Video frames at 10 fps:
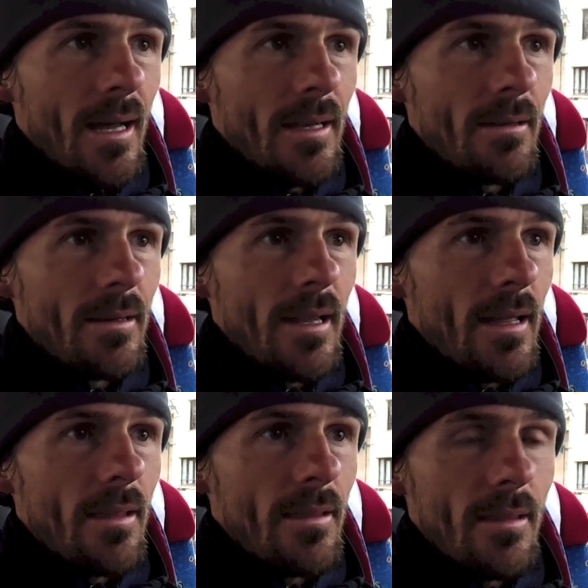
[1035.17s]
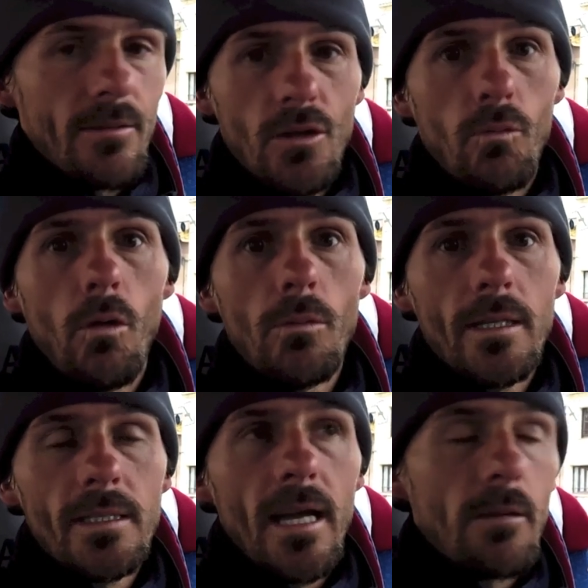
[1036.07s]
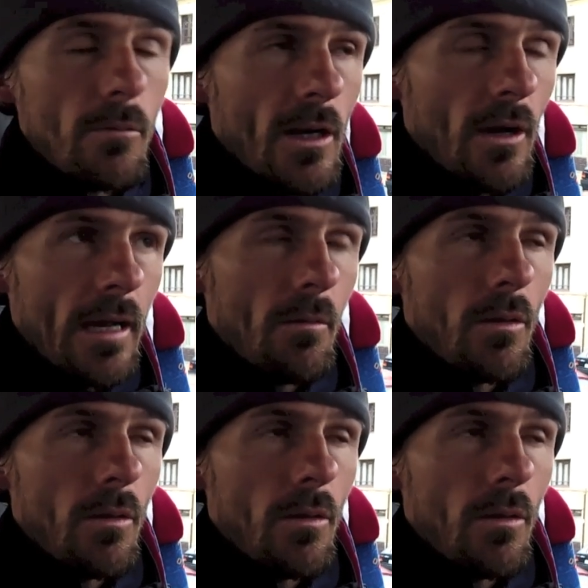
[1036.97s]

and uh, so what we decided we got here,